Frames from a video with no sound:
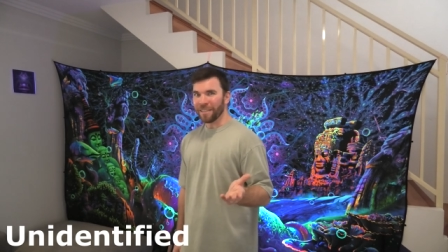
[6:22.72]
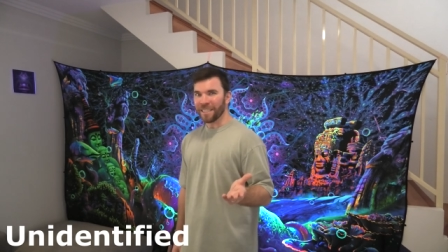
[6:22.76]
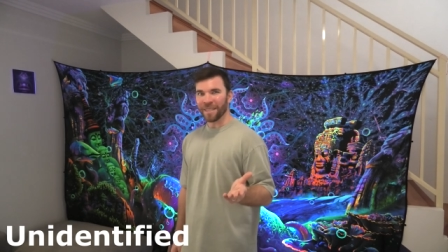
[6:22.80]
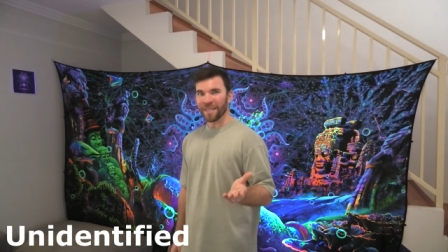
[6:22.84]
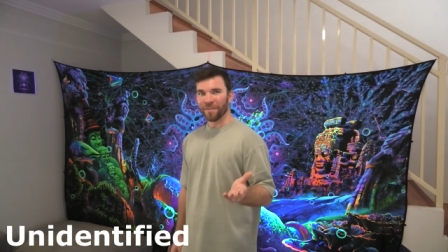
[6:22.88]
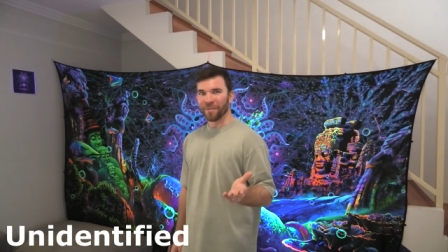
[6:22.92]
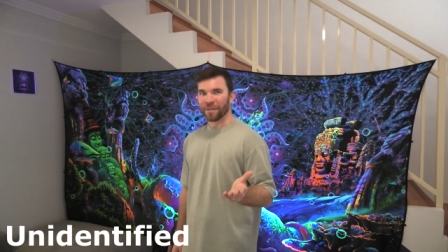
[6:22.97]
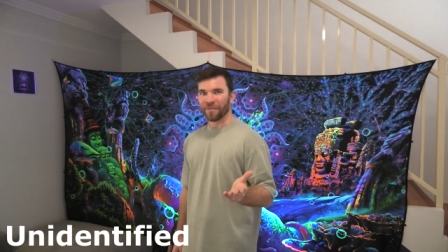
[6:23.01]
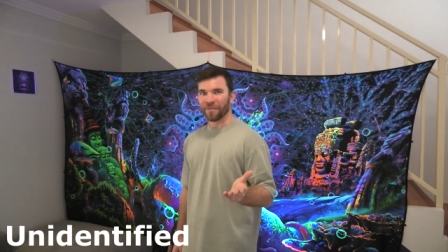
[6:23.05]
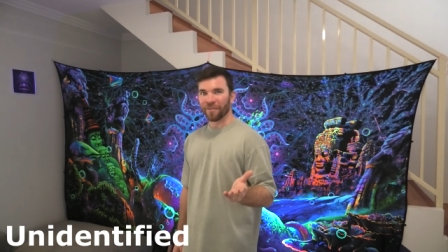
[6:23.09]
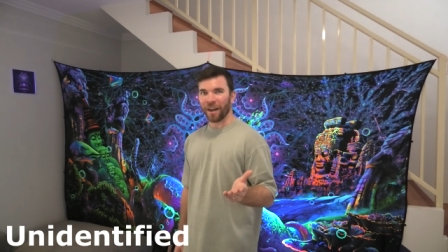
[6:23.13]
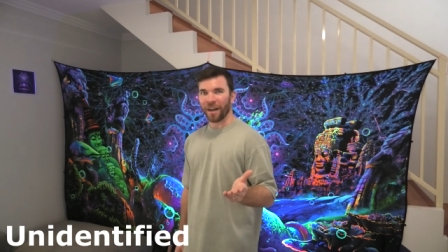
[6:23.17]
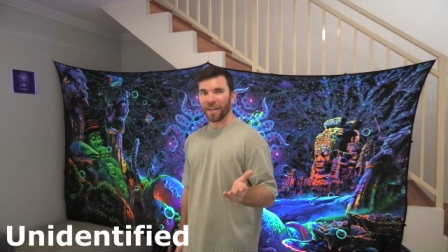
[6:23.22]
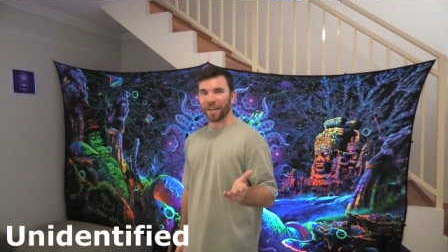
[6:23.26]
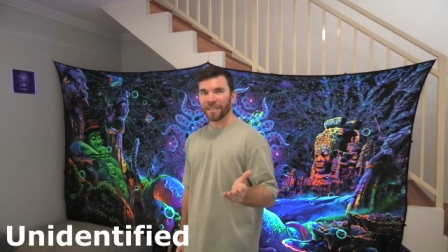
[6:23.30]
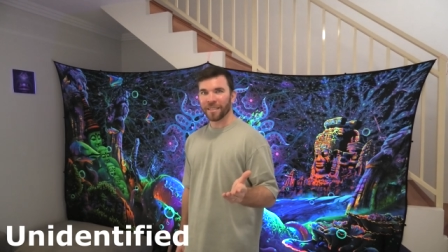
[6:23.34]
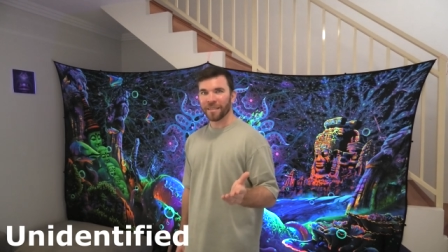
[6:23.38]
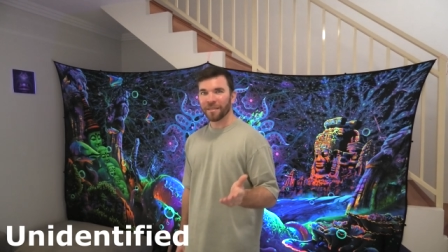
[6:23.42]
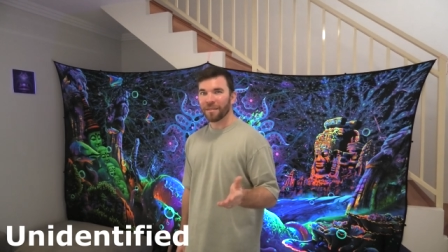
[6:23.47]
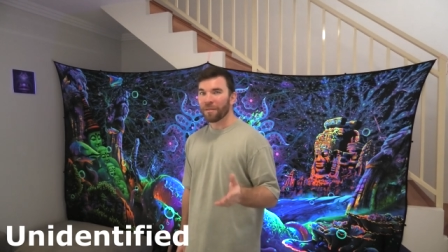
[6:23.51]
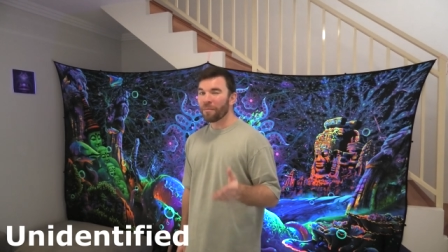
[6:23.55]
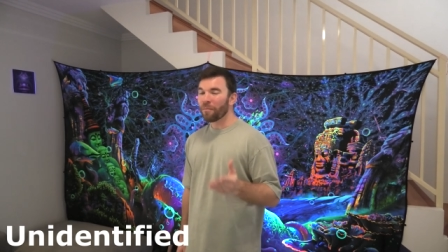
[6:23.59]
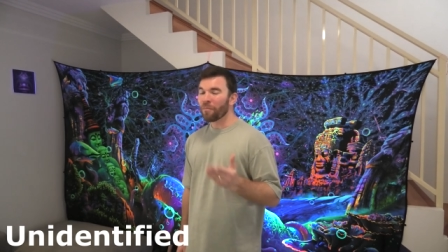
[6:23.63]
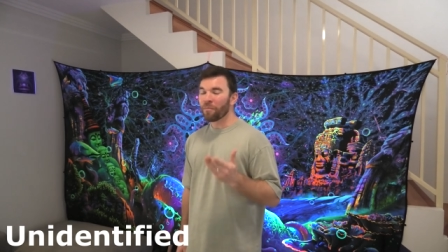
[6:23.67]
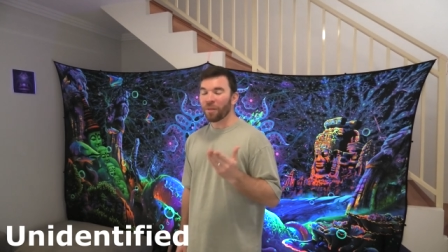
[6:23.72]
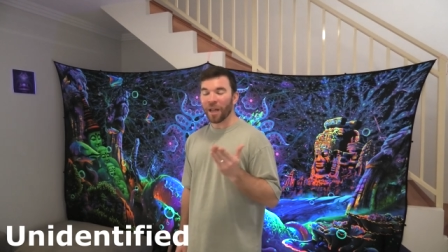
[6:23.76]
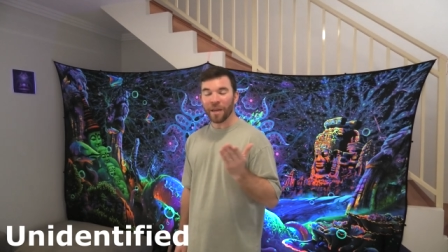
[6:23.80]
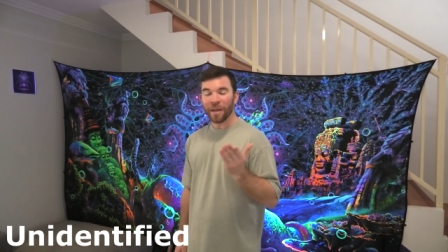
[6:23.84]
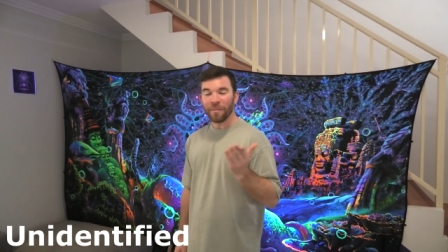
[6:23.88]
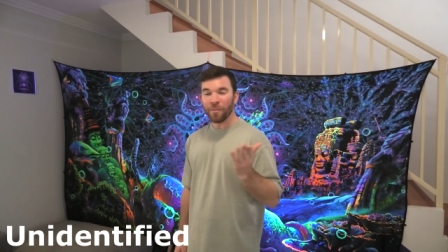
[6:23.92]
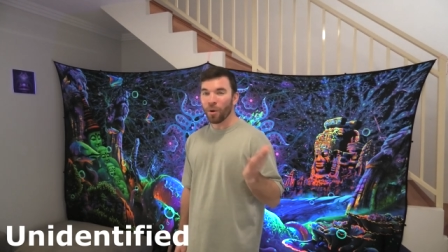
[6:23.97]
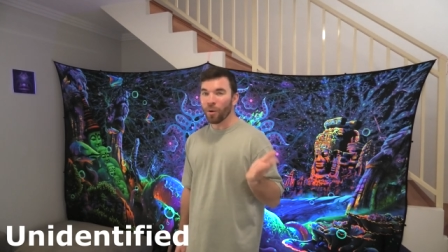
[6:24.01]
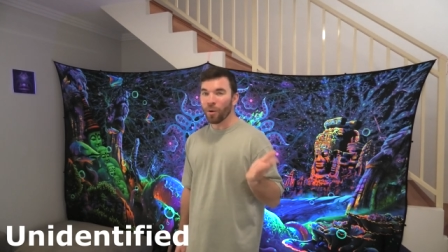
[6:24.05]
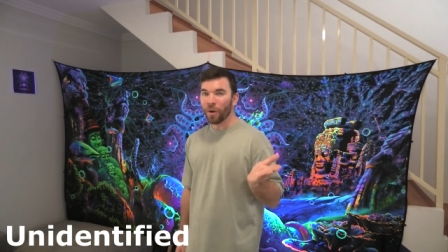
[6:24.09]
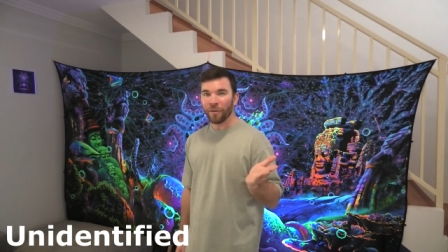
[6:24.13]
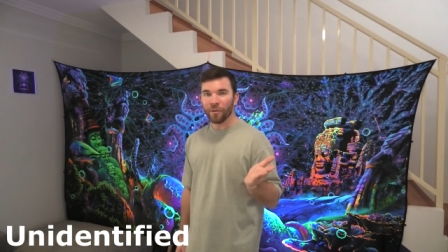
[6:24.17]
is some advice.
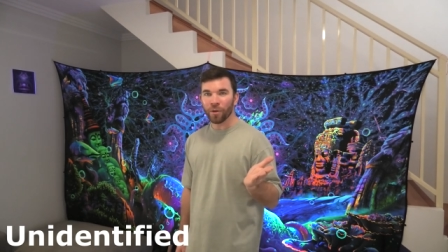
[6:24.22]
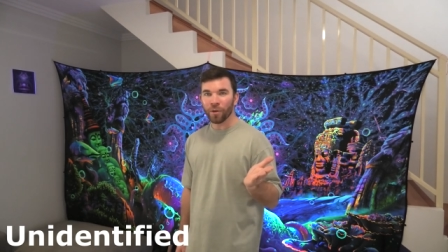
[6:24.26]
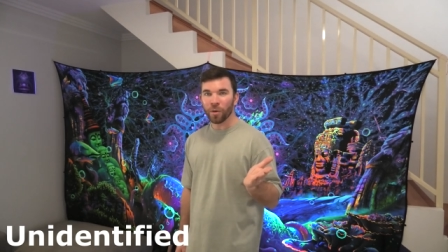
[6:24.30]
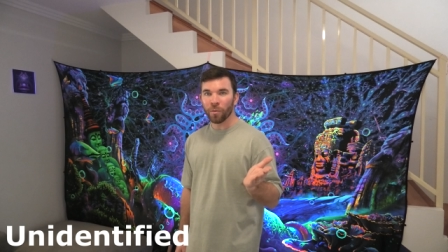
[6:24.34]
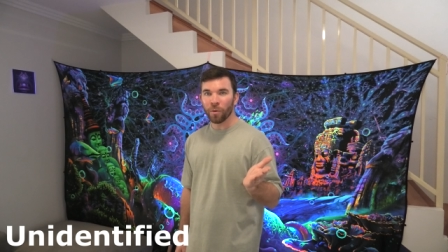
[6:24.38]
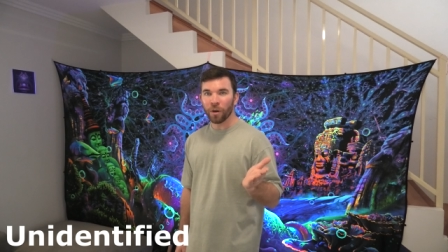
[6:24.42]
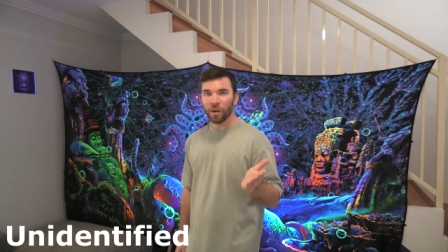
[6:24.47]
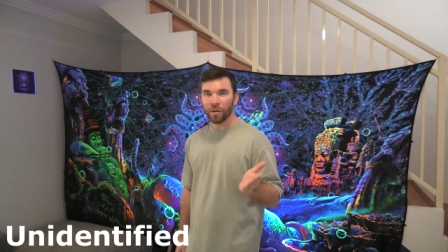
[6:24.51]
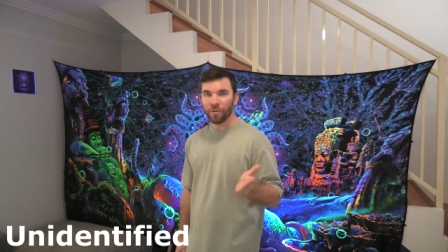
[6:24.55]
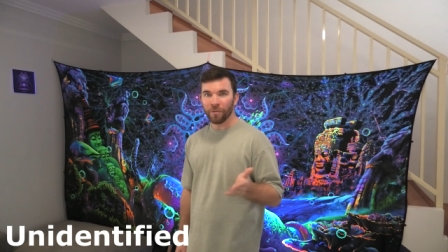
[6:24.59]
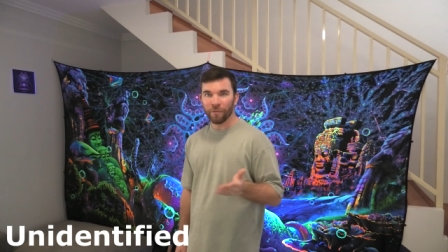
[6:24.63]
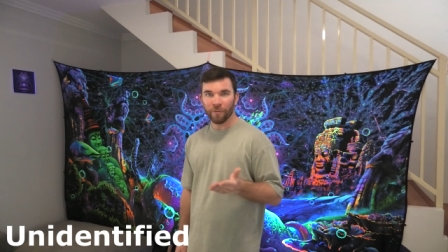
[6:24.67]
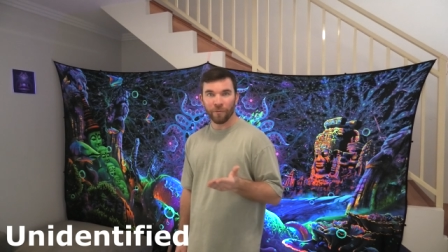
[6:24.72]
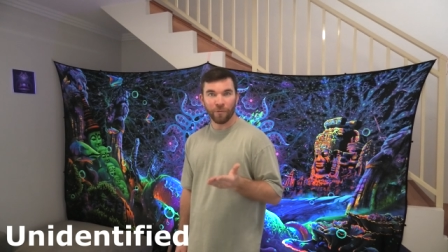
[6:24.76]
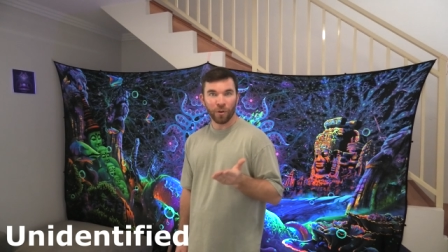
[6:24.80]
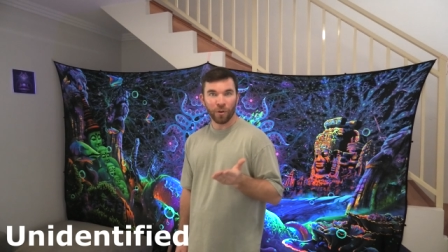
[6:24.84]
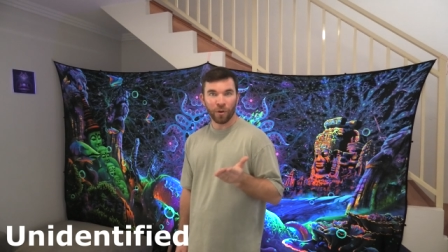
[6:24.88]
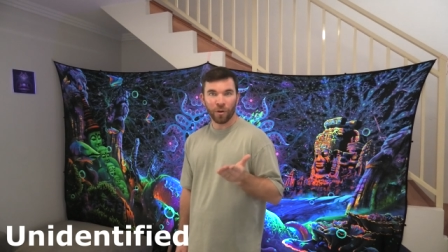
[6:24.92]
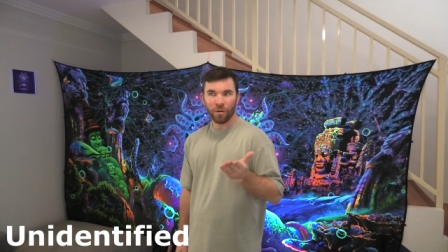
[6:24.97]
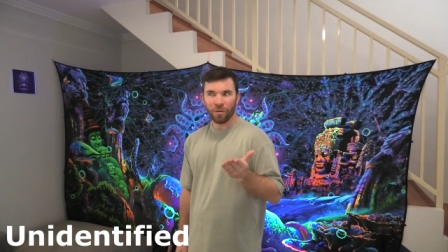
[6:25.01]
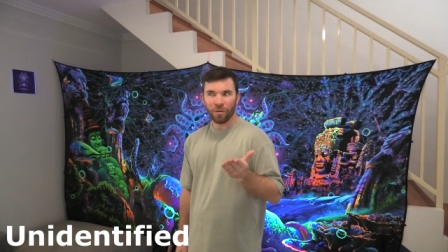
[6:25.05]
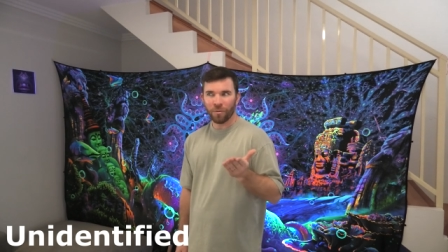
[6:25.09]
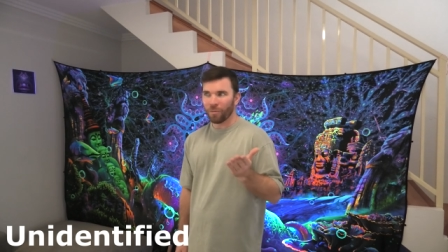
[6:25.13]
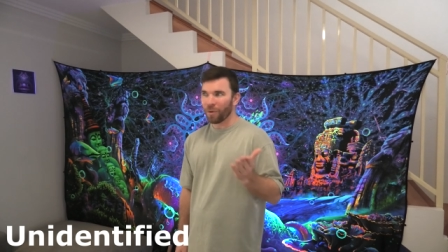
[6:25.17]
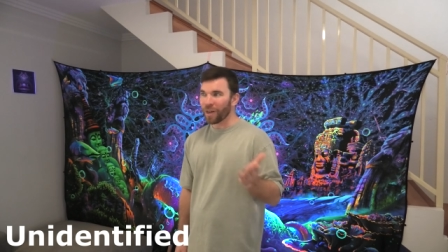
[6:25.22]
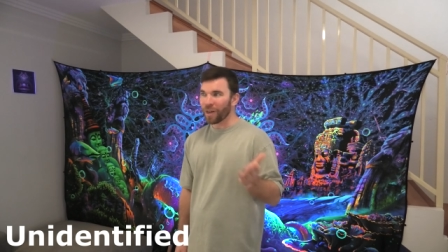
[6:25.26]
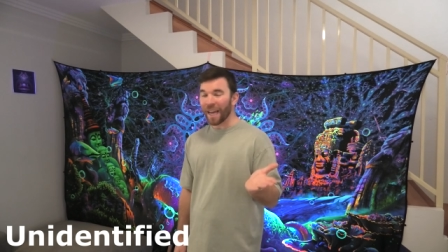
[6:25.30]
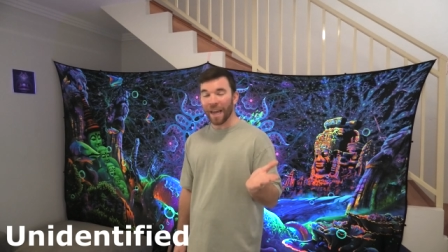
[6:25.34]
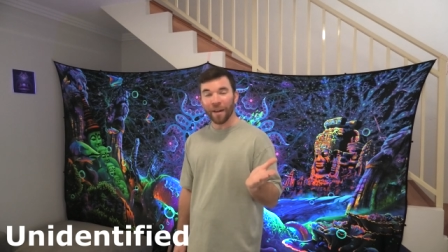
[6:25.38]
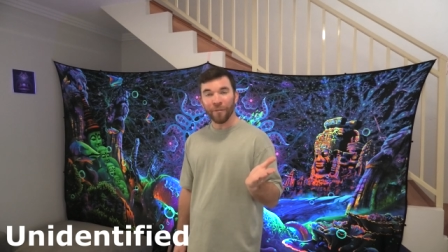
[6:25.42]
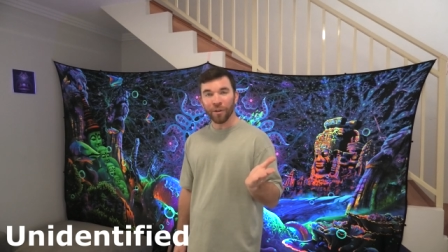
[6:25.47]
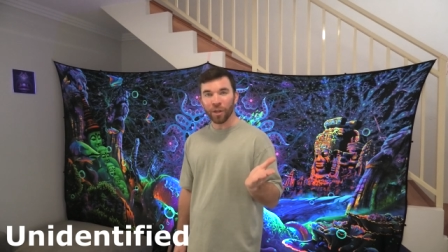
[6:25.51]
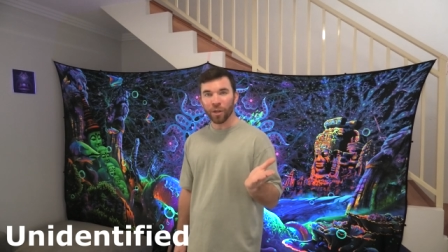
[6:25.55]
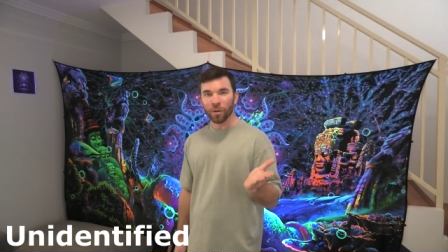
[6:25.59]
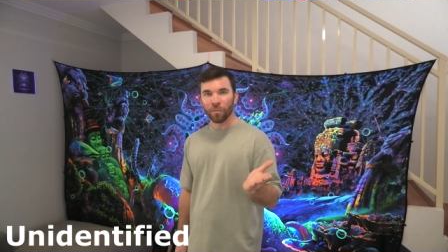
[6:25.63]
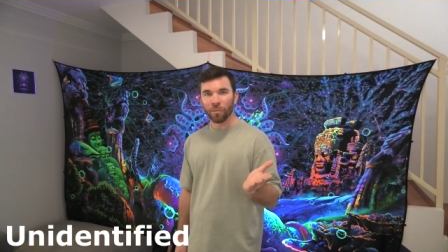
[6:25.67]
Blame whoever you want for
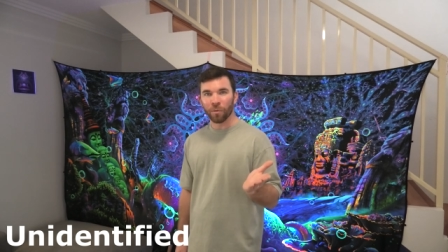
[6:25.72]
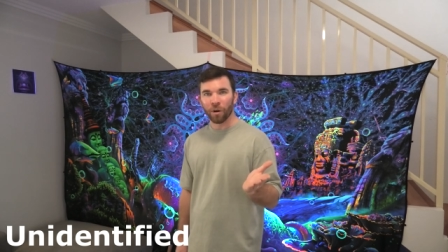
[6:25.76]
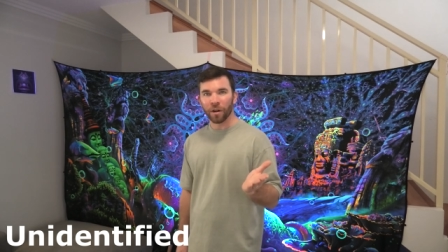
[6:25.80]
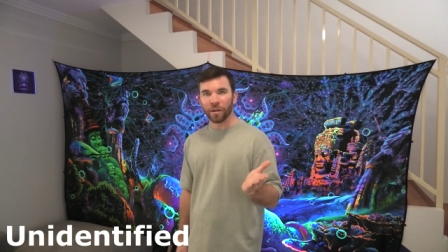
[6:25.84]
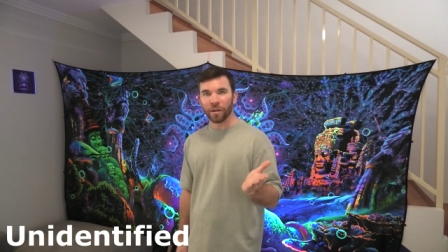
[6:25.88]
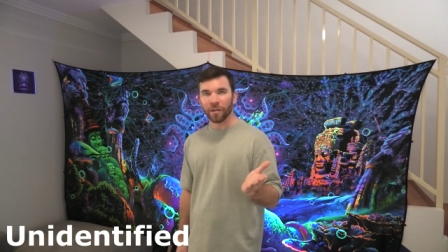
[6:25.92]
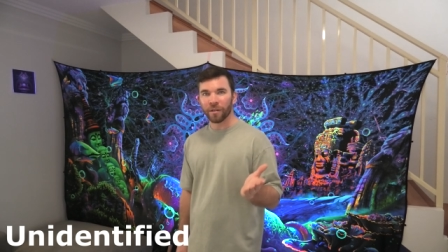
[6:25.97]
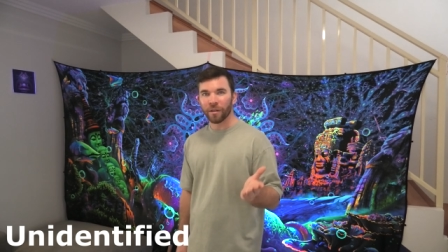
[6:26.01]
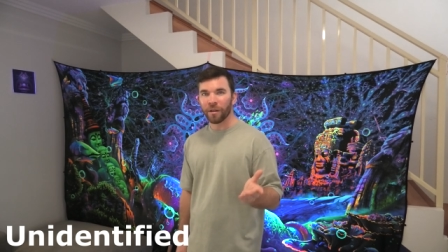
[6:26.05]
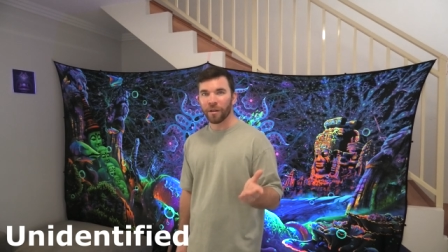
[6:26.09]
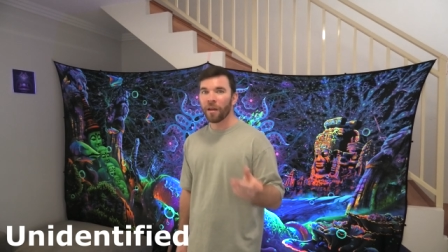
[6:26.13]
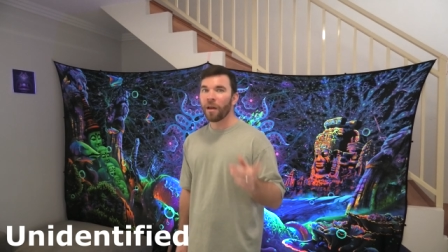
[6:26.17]
whatever you want.